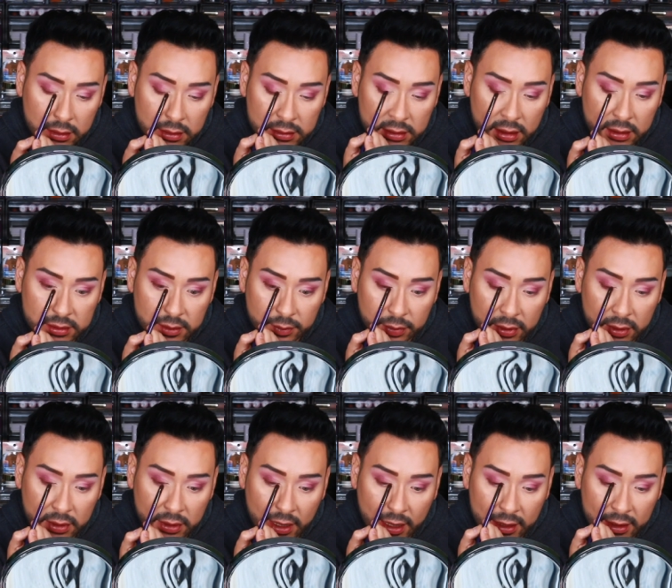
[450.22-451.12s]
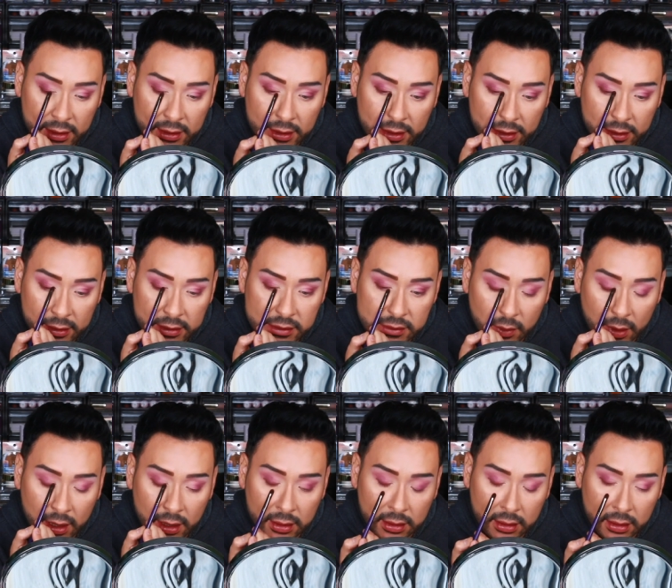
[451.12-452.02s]
Start to pull that in here as
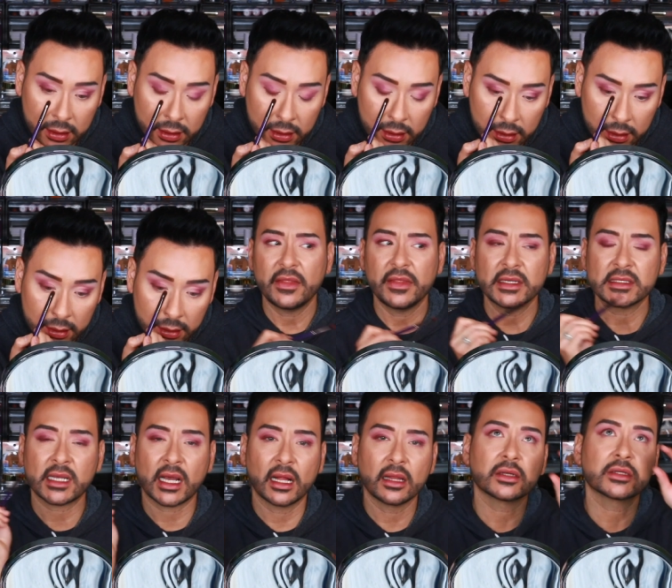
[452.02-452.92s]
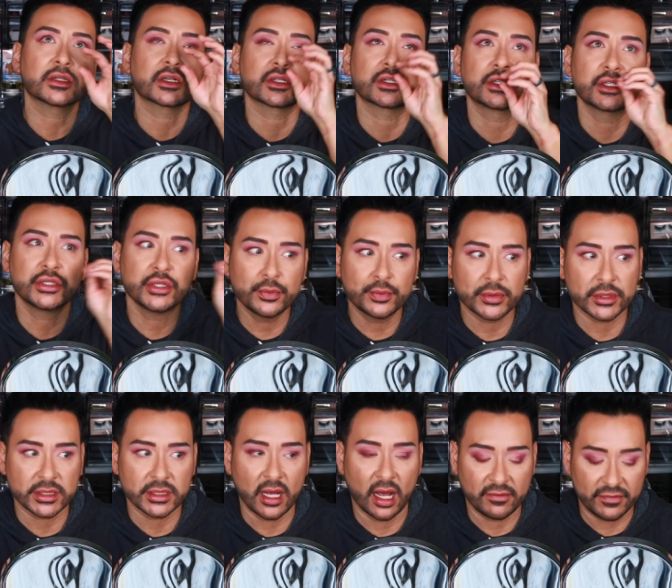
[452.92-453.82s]
well. These colors are
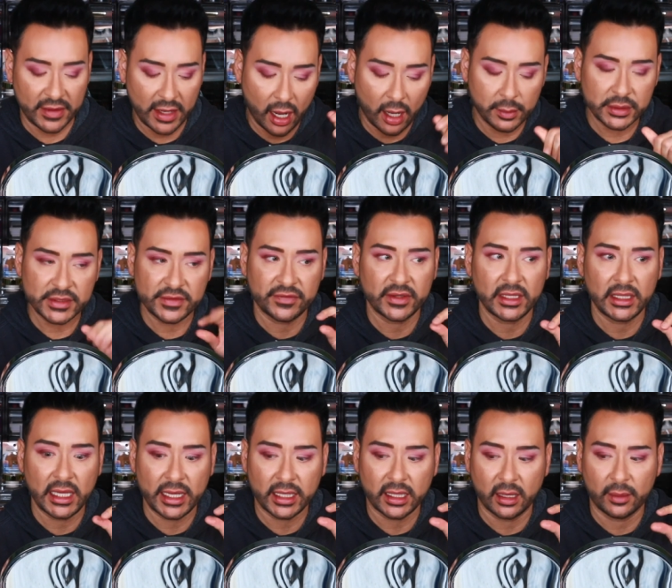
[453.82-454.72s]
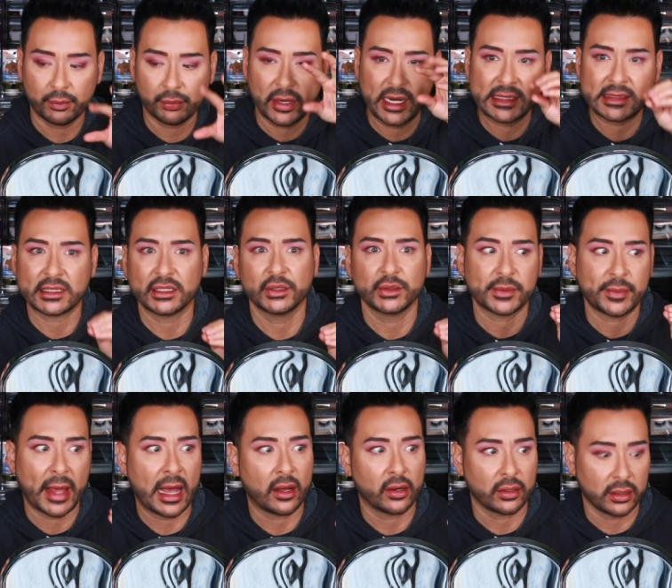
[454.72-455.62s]
super soft. They almost feel like a pressed loose
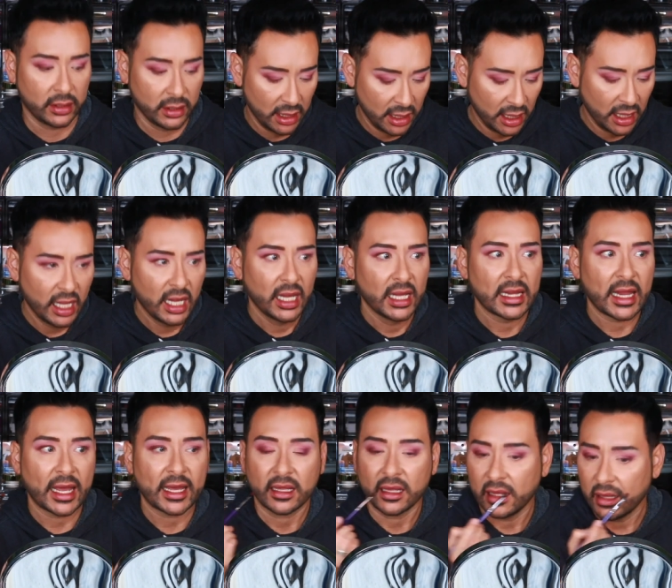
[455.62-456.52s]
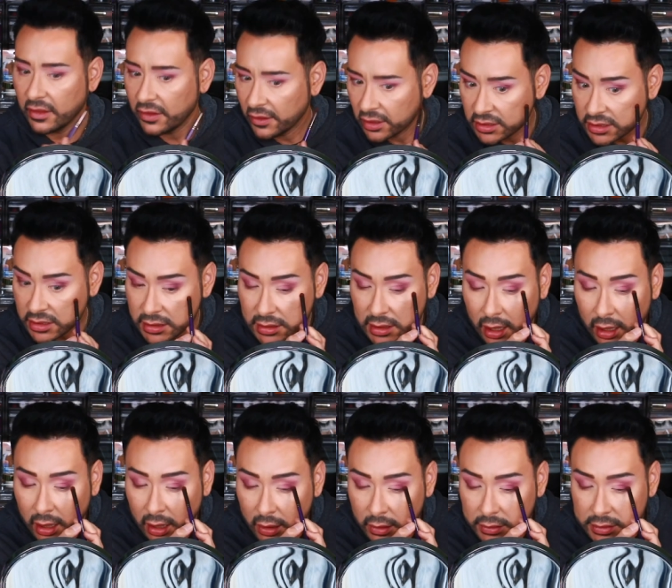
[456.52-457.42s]
powder. Like, they're
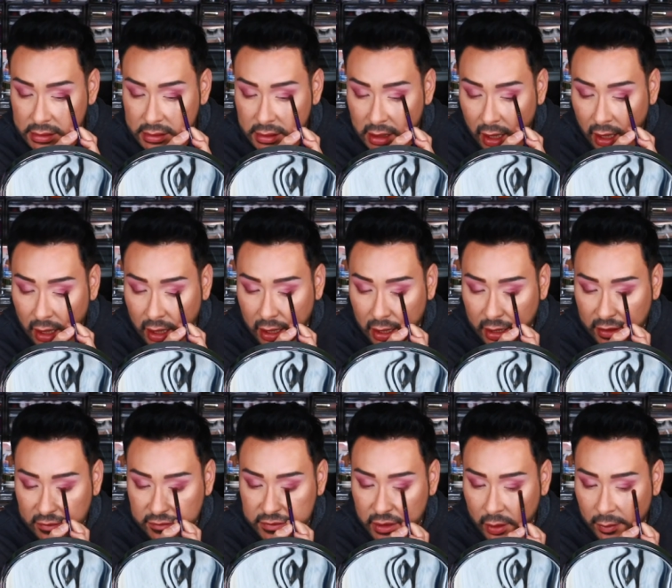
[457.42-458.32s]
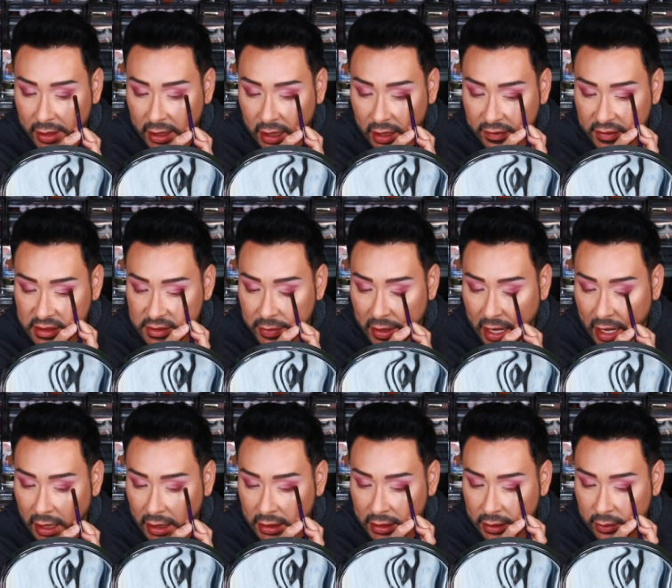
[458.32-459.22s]
so soft. Oh my God, this
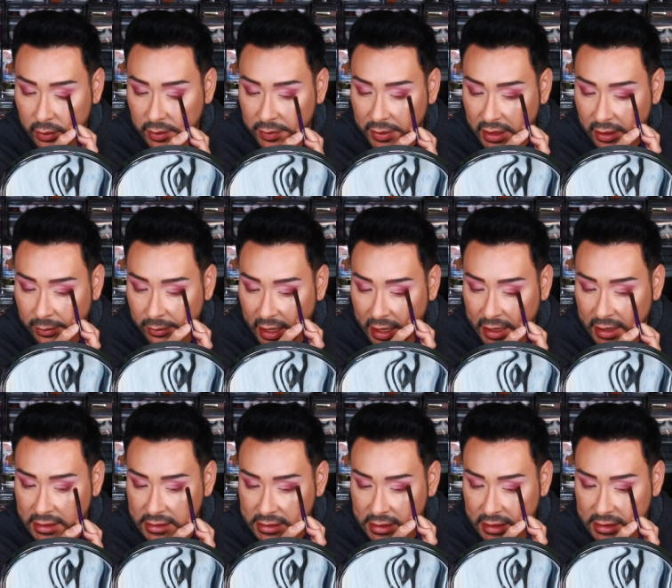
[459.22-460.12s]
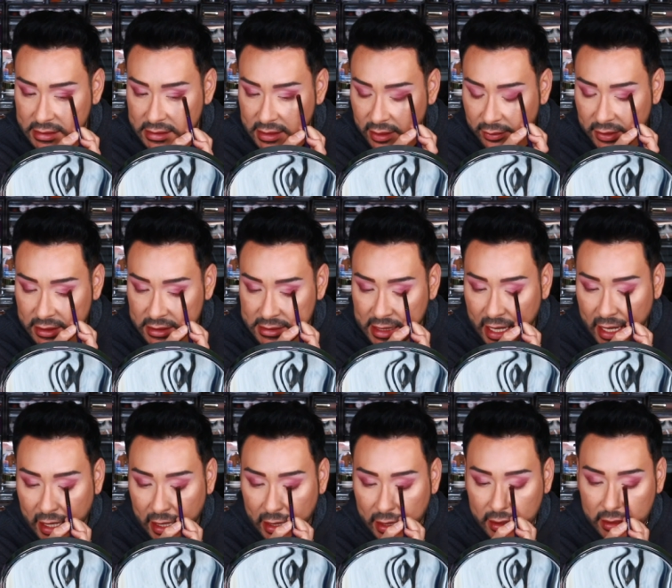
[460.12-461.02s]
palette would be amazing in somebody's
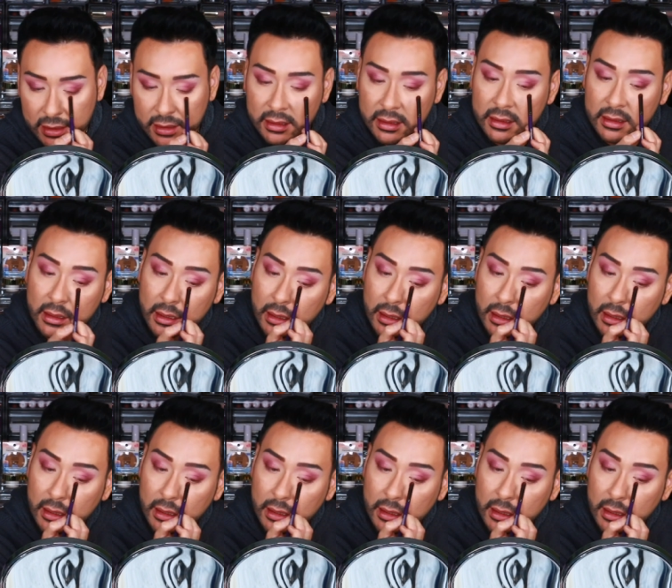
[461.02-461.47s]
hand.